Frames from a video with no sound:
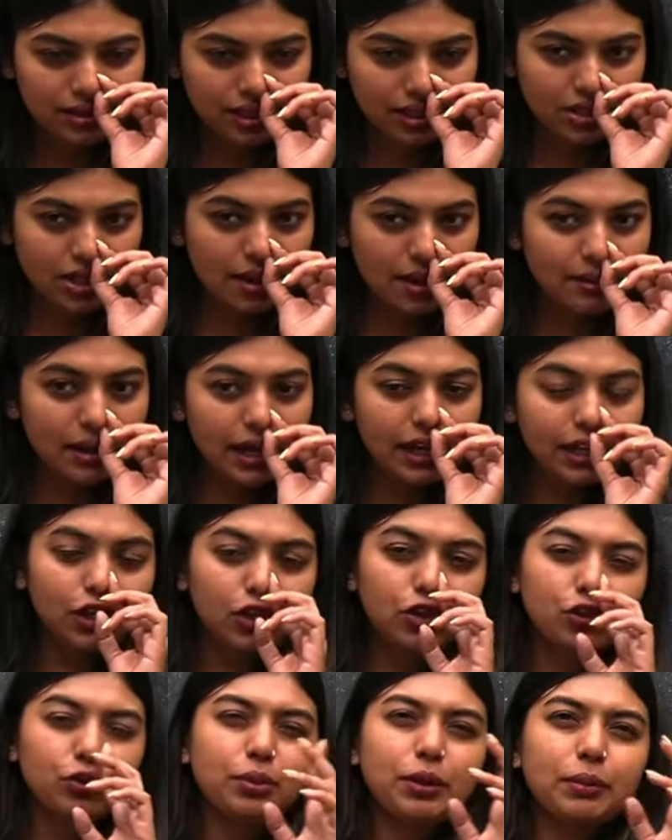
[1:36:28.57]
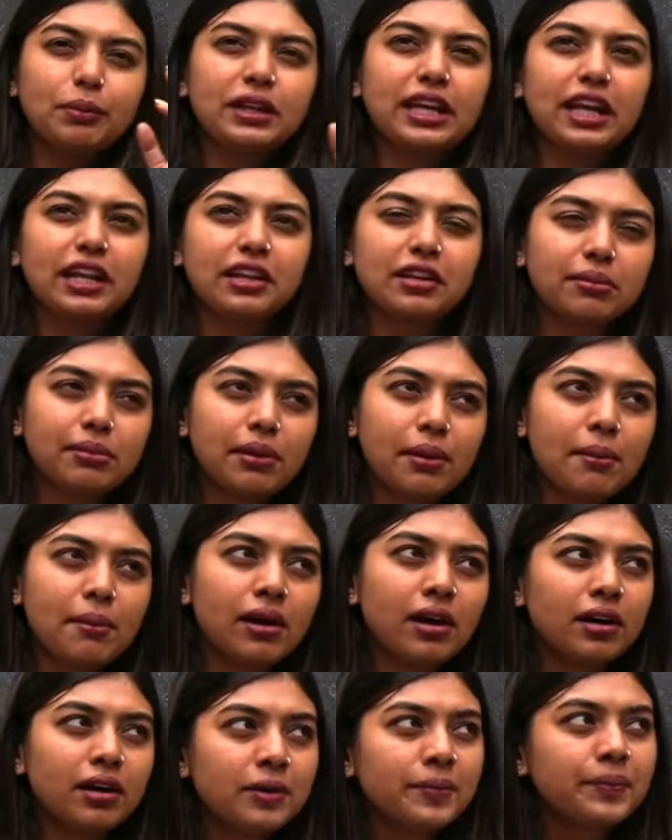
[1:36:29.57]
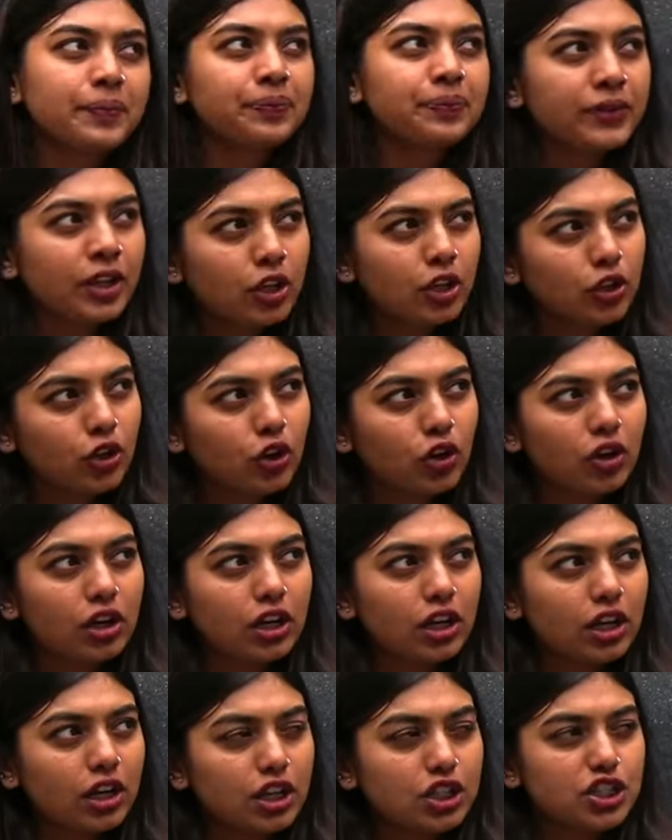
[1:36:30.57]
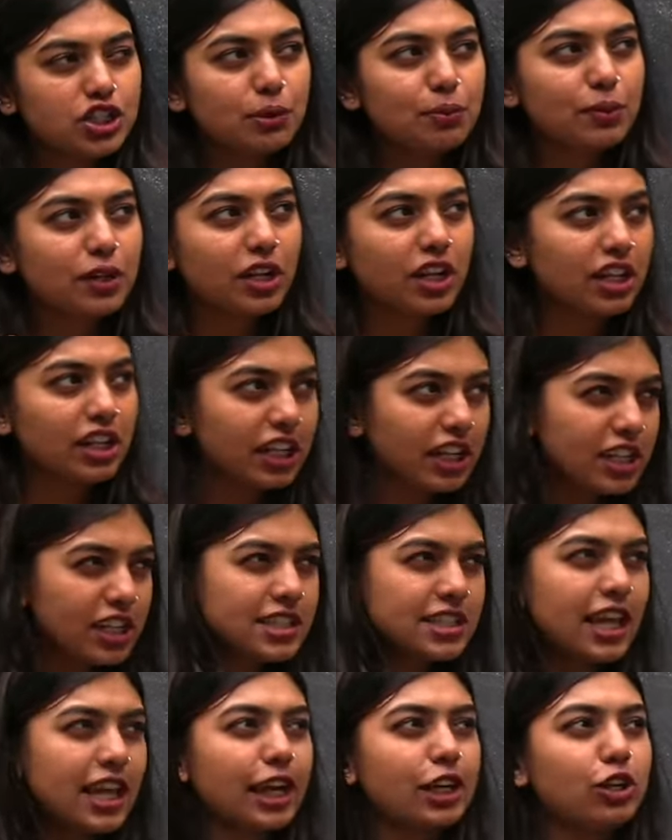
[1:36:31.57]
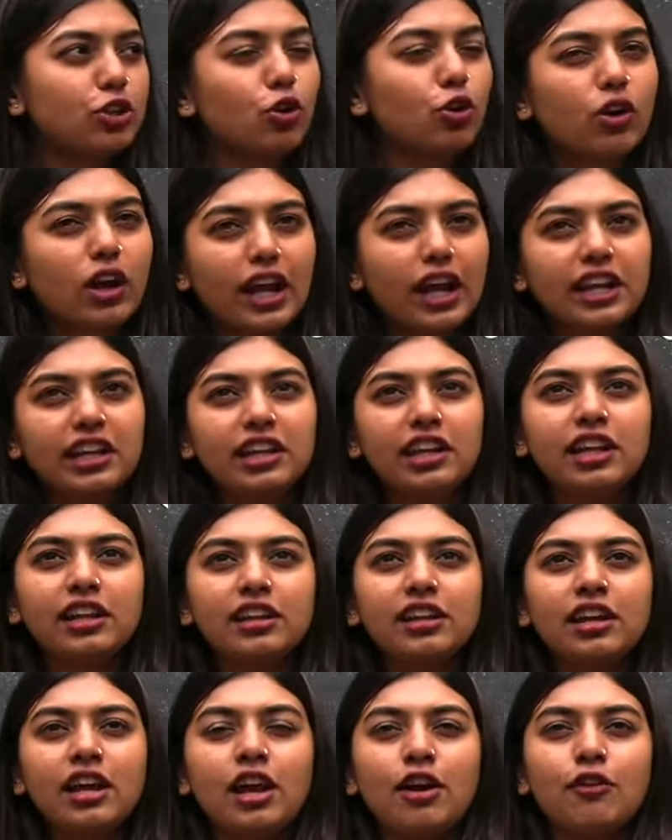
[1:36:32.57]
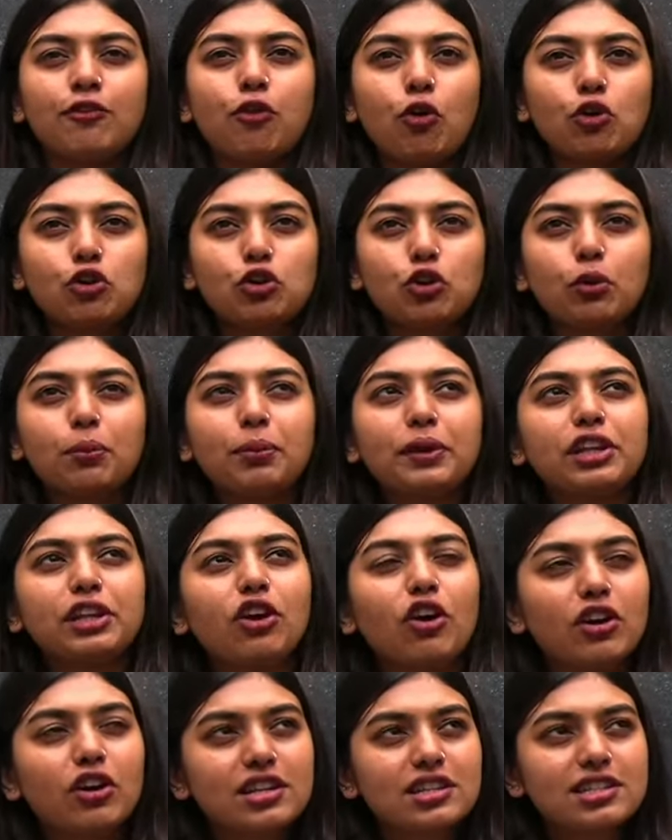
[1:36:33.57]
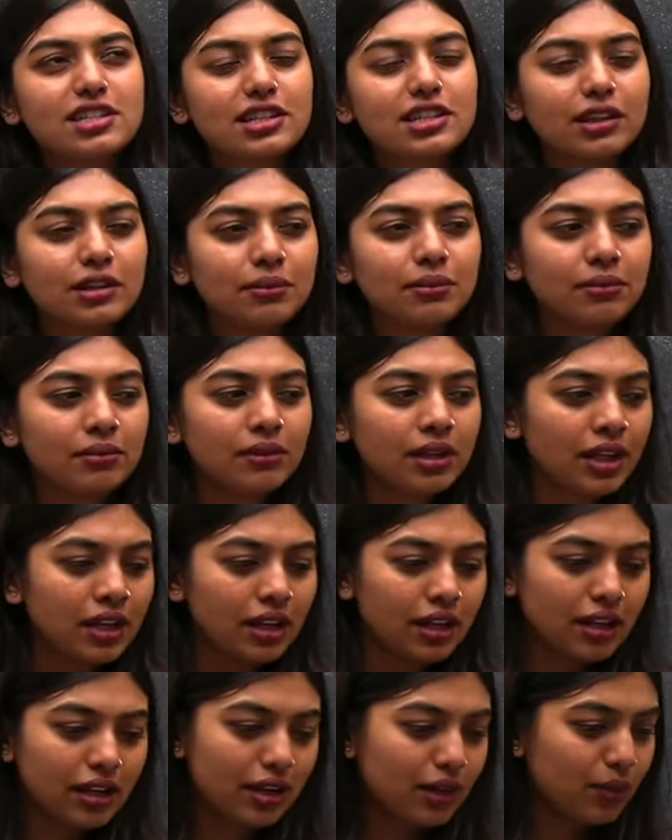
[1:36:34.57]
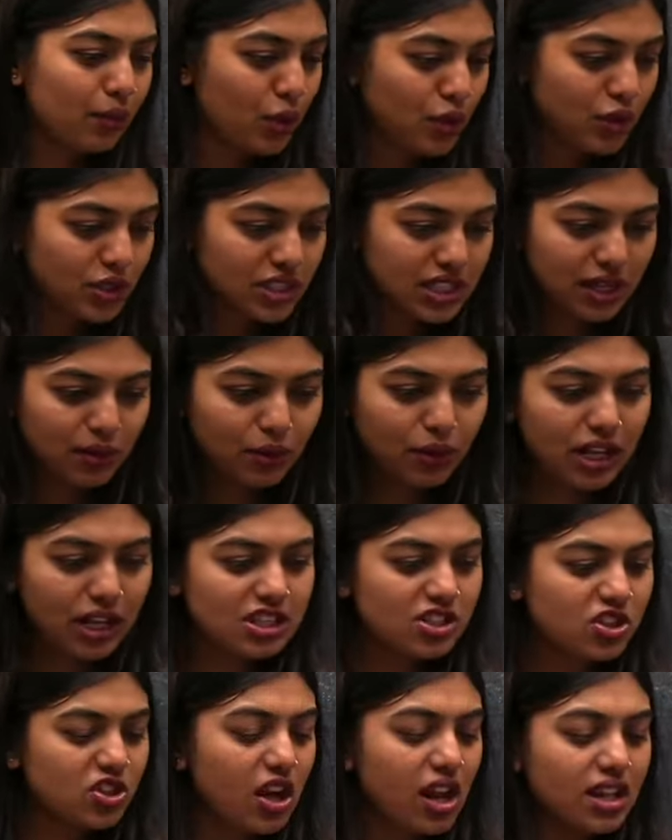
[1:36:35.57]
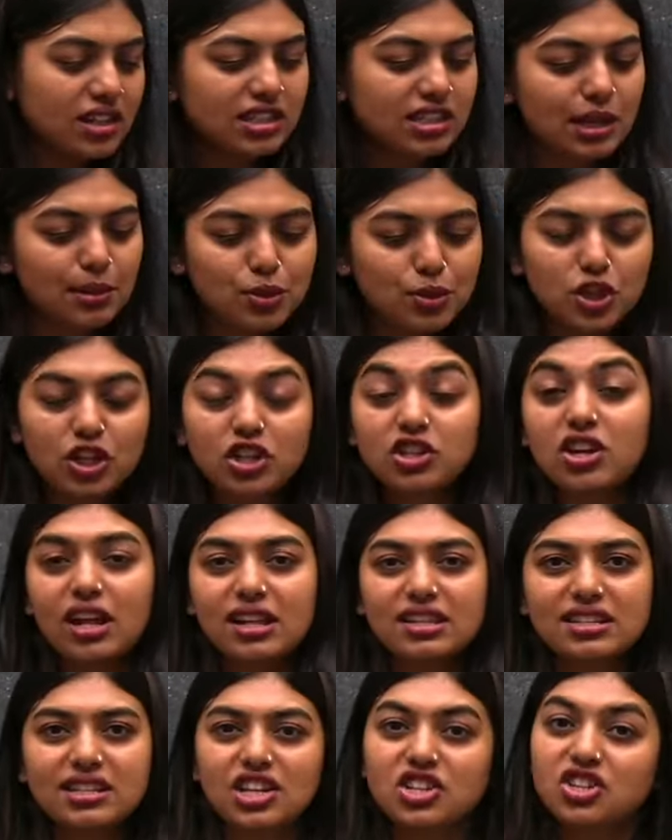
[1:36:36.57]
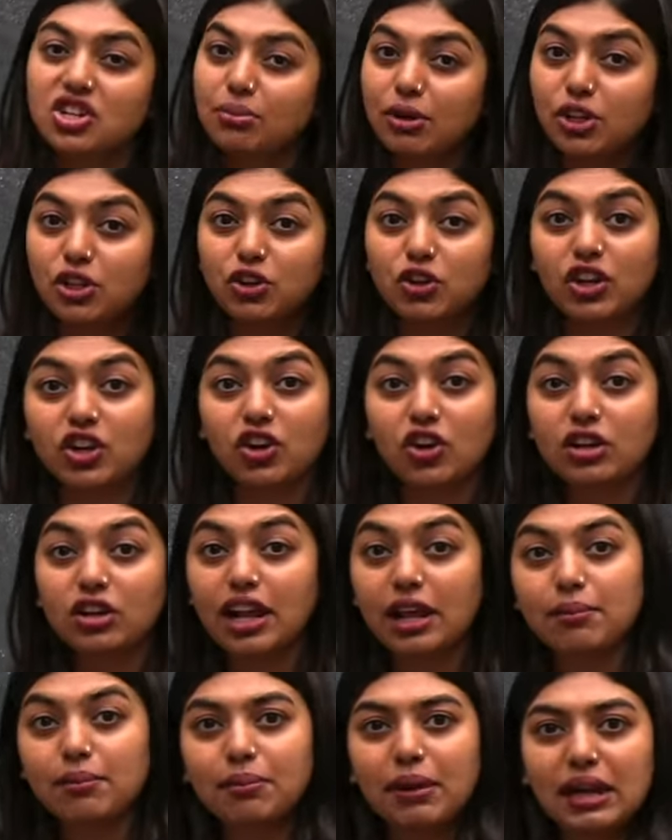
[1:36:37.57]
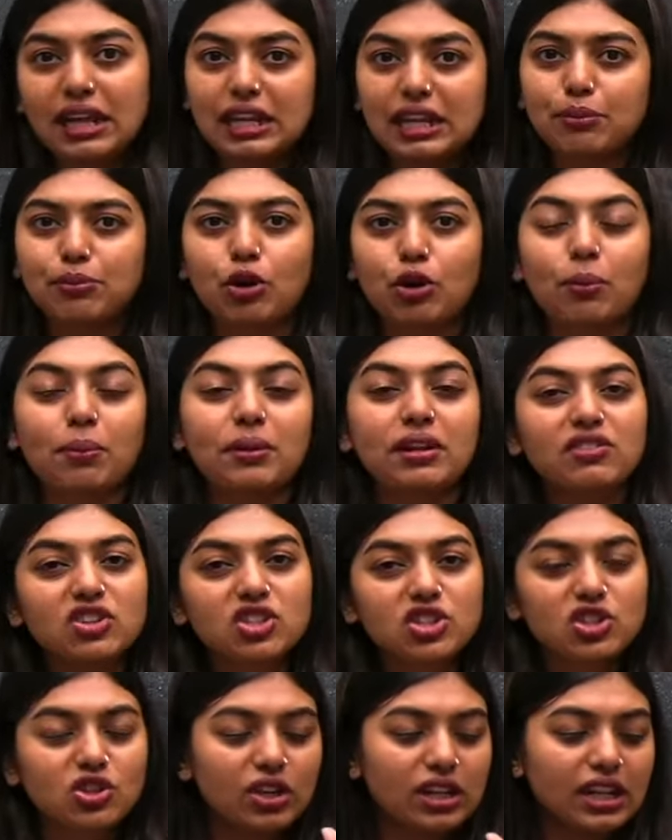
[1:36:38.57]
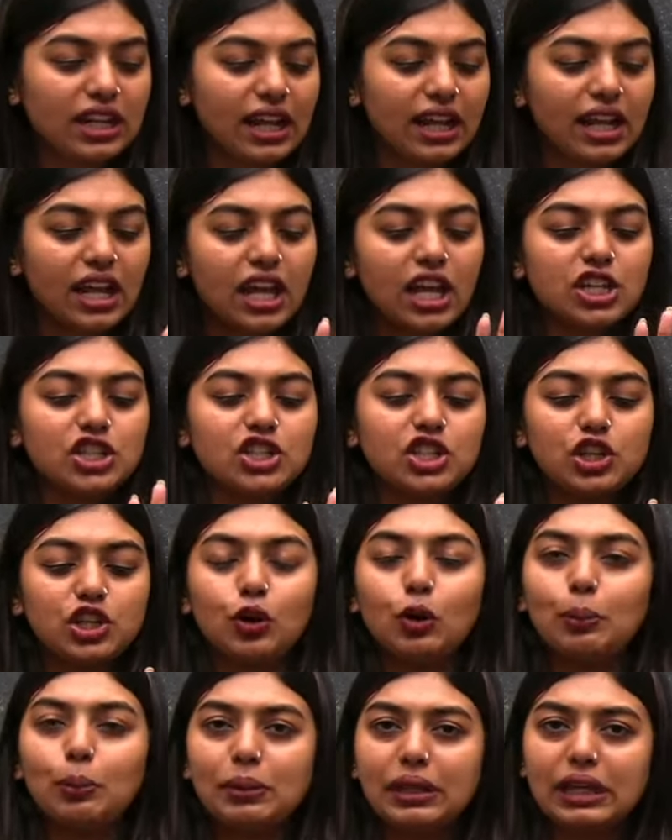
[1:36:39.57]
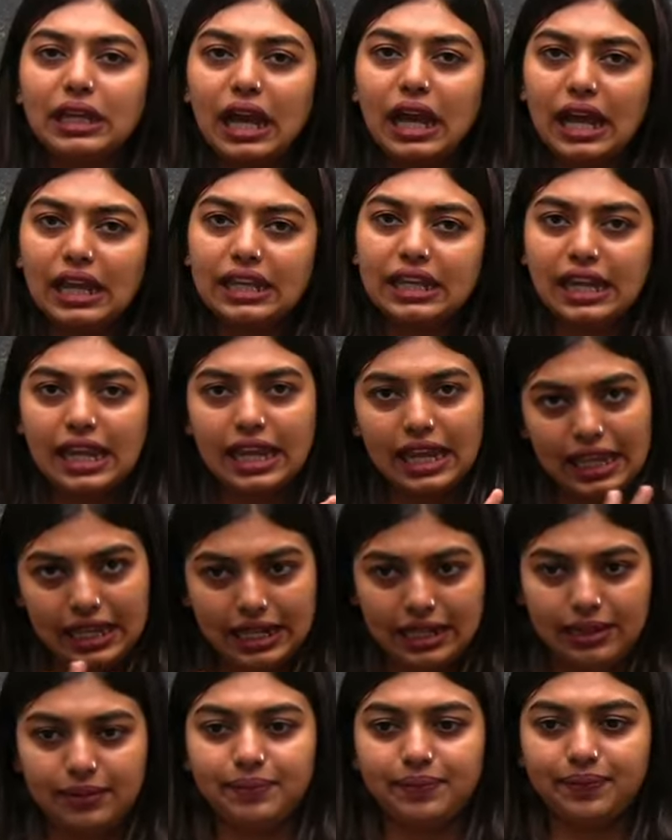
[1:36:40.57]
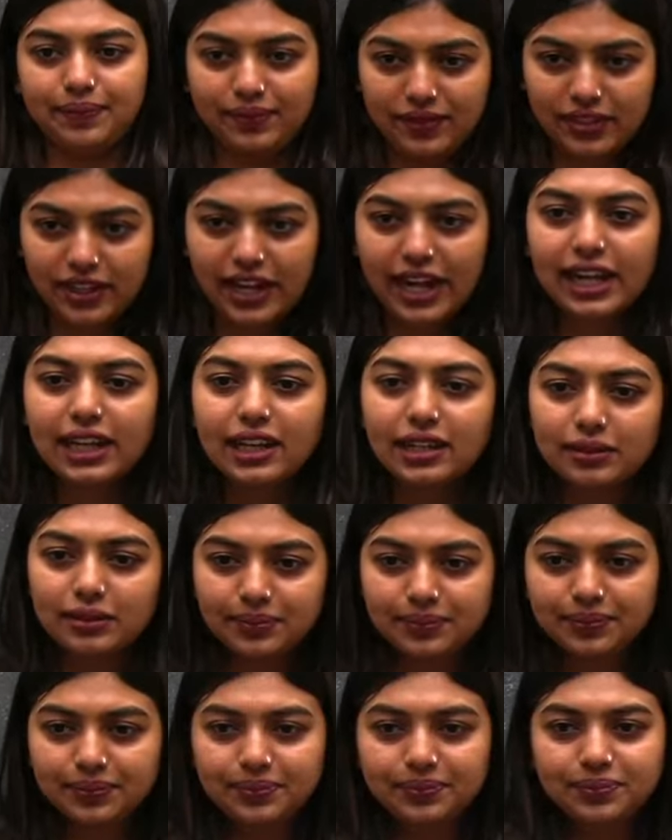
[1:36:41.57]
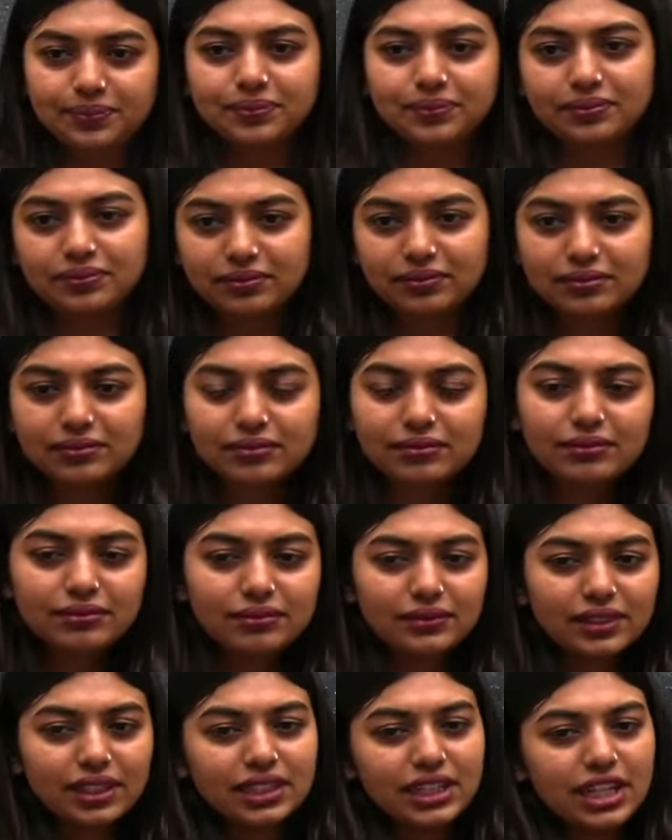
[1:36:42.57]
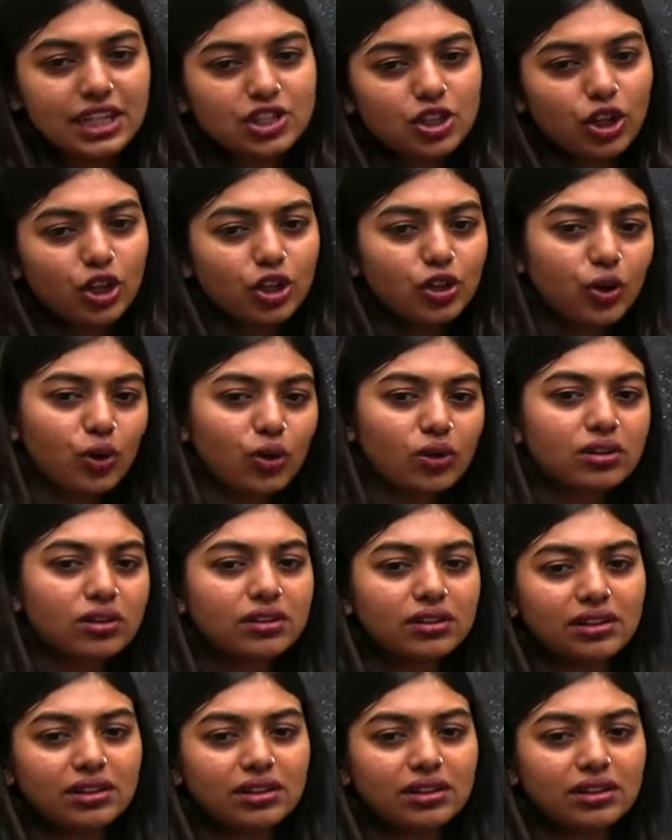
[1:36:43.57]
That's what I'm telling you. You people can remember, you know, gibberellin, cytokinin, photoperiodism, transcription, translation, but you cannot type my name properly, which is only like G-O-P-I-K-A, right? Yes or no?